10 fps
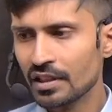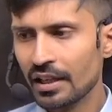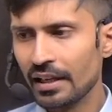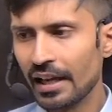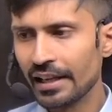
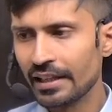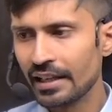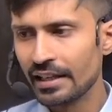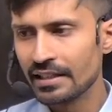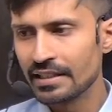Like here
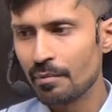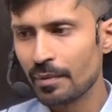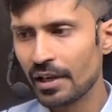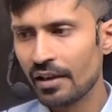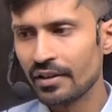example
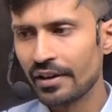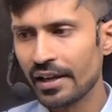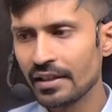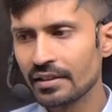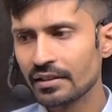I will
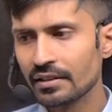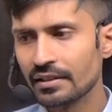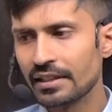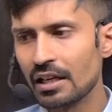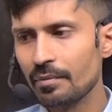write.
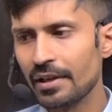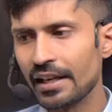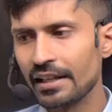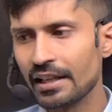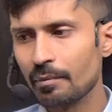Tell me any
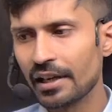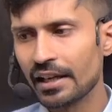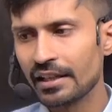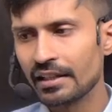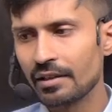number
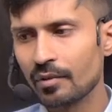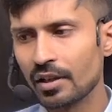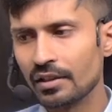greater than 1.